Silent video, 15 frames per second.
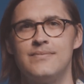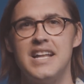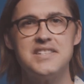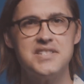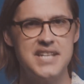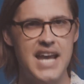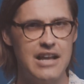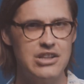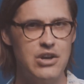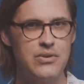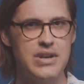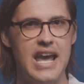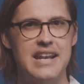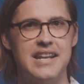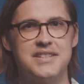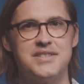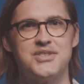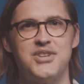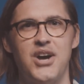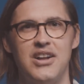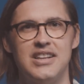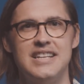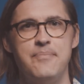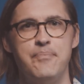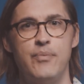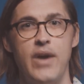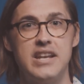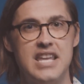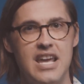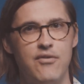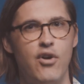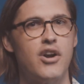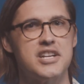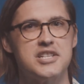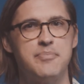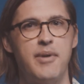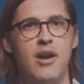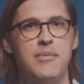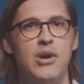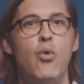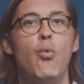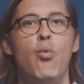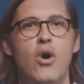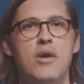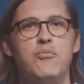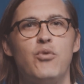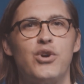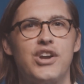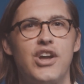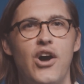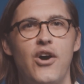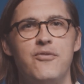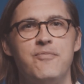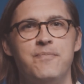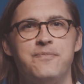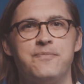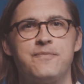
Let's download and install it and give our experiment one more go.